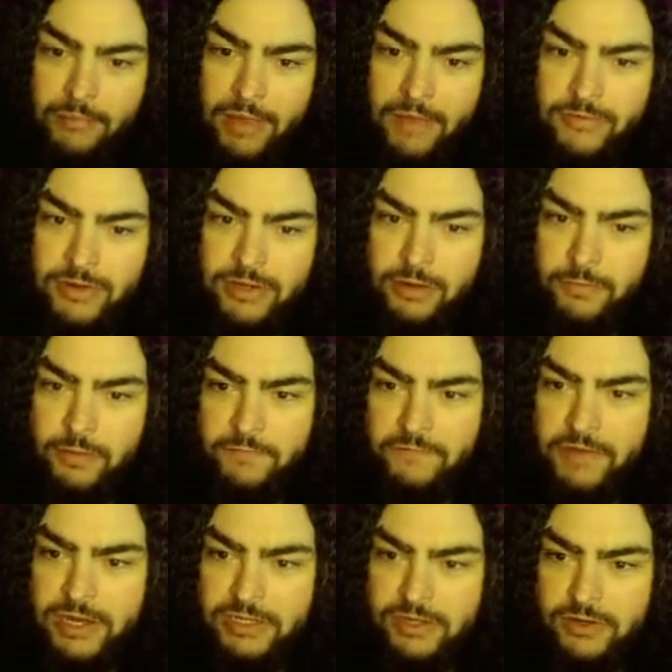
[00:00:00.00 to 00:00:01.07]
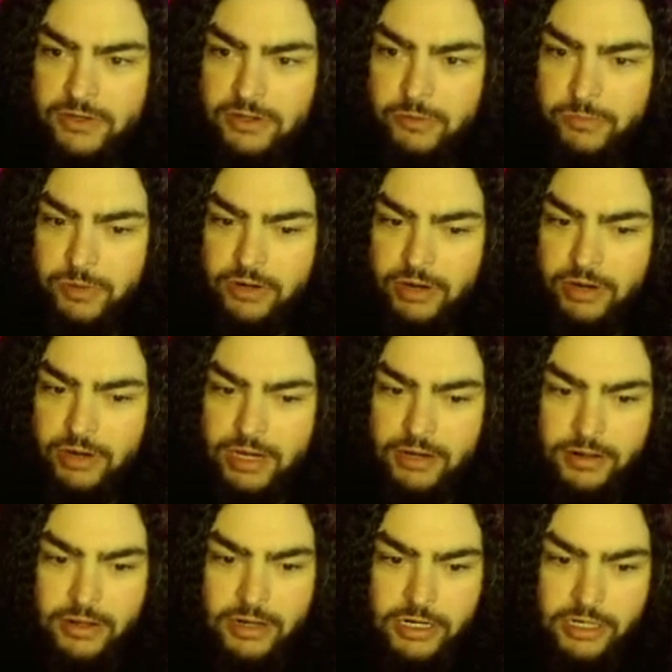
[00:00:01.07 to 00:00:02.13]
I have a stupid face and stupid grin
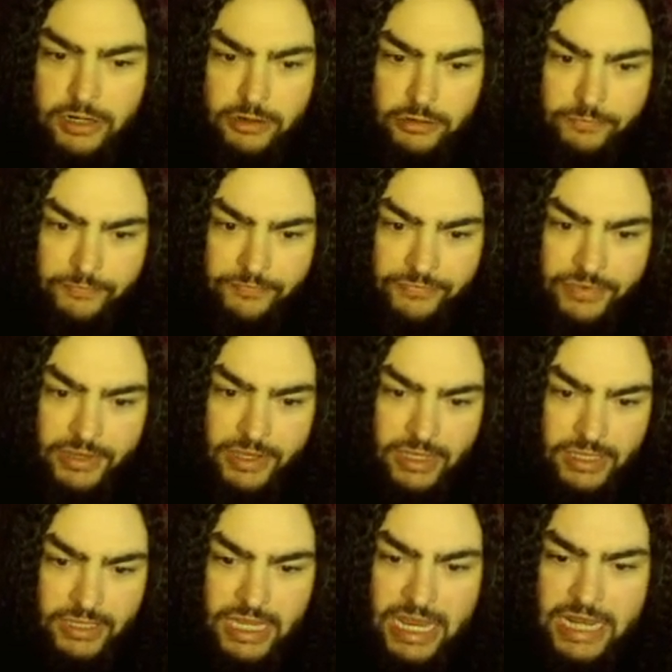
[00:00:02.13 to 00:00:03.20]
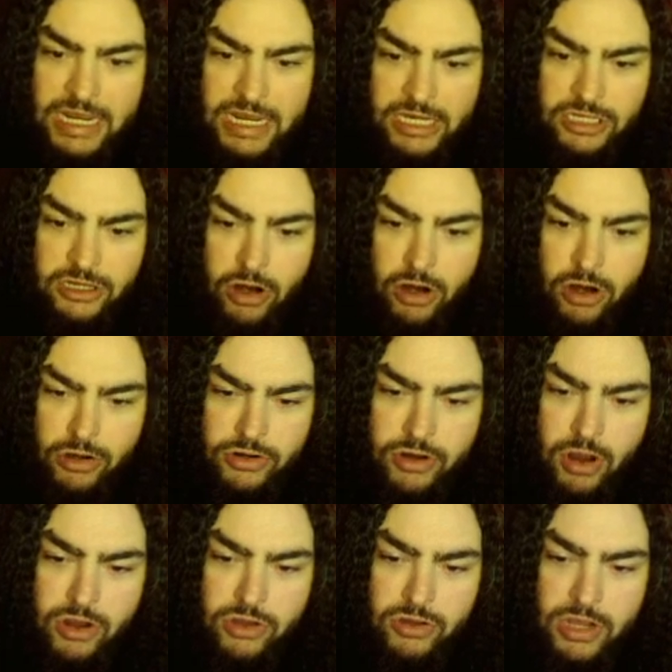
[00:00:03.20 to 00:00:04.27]
derp. Lee and his
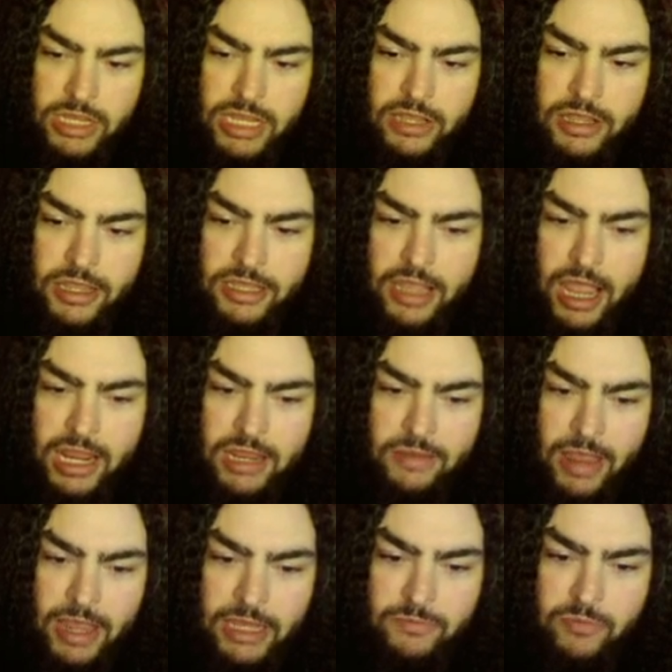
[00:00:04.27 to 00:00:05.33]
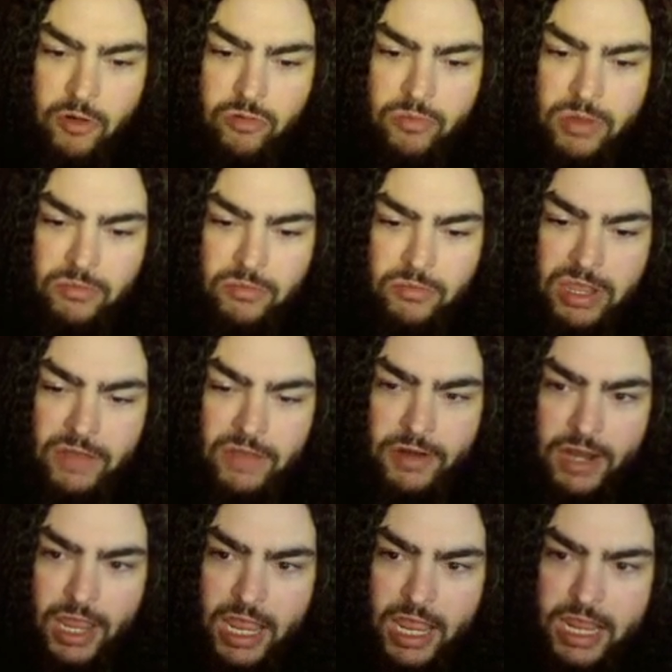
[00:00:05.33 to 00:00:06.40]
Charizard took down the Dynamax Pokemon in the blink of an
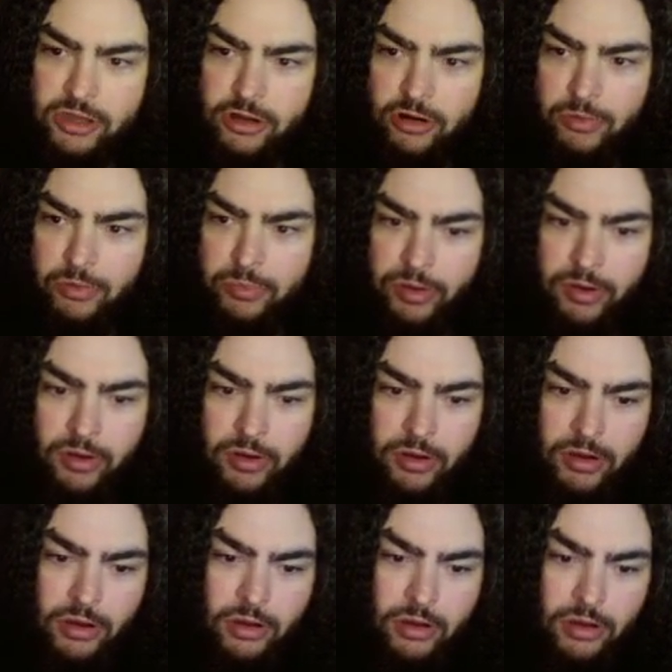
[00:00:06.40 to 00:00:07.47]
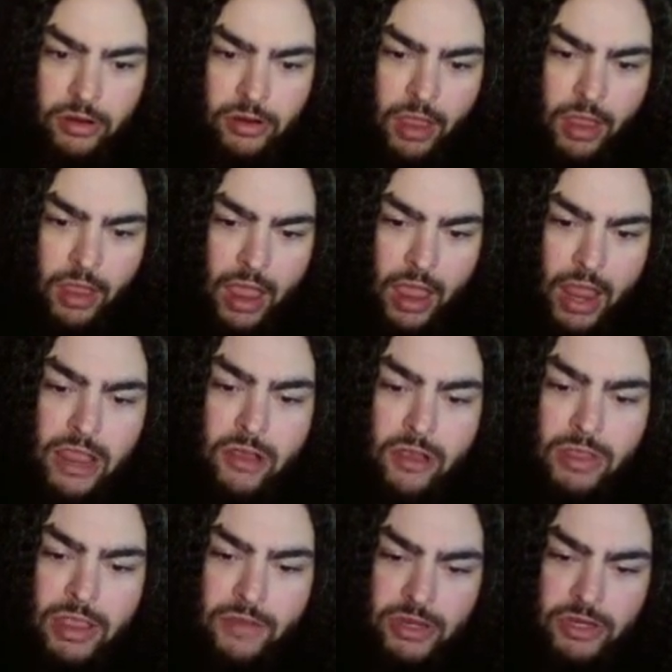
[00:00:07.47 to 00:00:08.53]
eye, derp. I knew
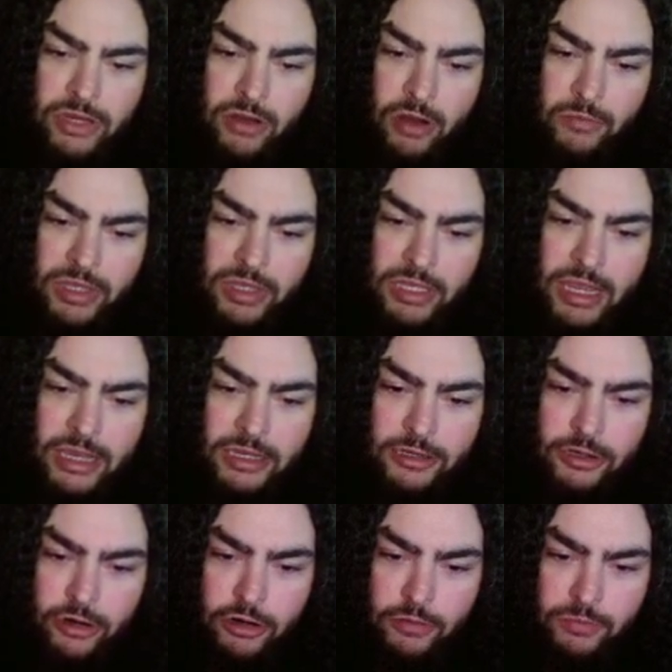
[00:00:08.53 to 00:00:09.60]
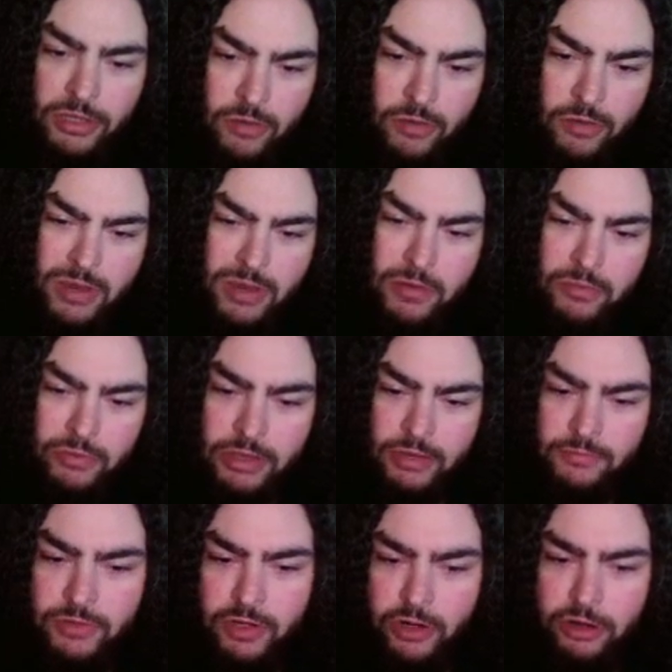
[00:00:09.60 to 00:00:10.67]
they was strong, but this, derp. Let's go meet up with
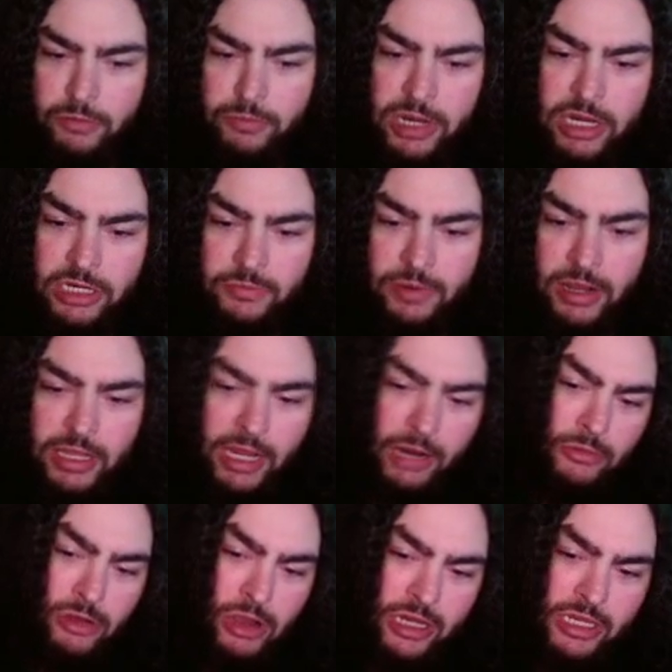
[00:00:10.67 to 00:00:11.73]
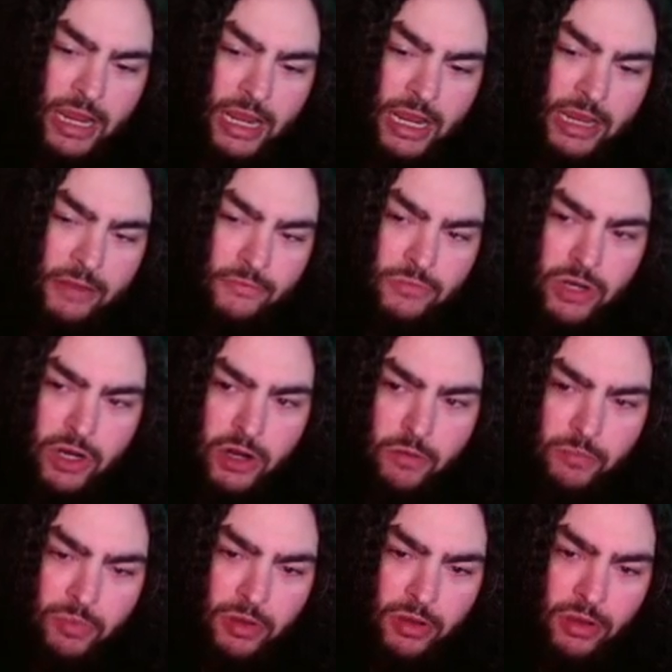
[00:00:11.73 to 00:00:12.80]
him, derp. He should be at Hammerlocke Stadium, derp.
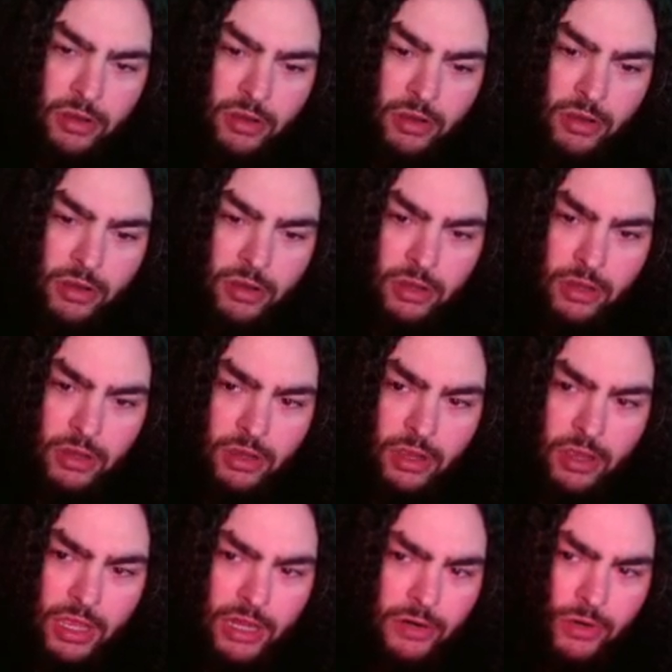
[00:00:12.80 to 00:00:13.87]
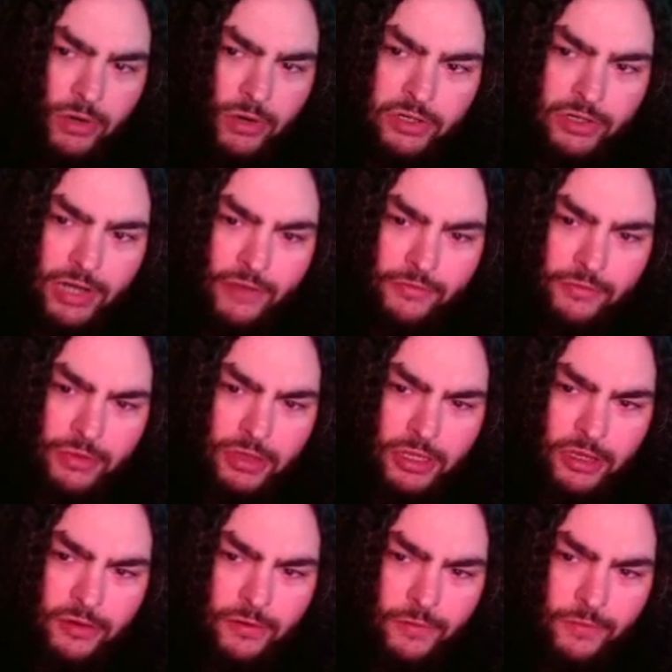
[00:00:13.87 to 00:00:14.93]
Uh, I don't want to travel with
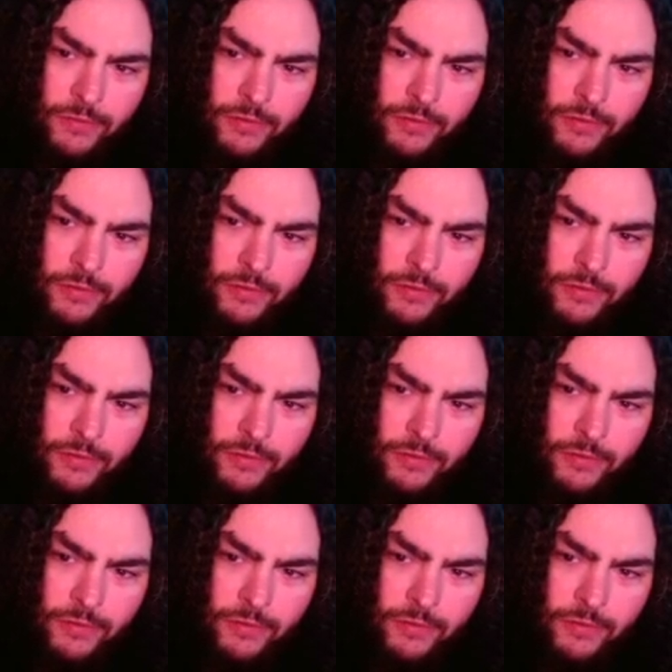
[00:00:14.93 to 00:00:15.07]
you.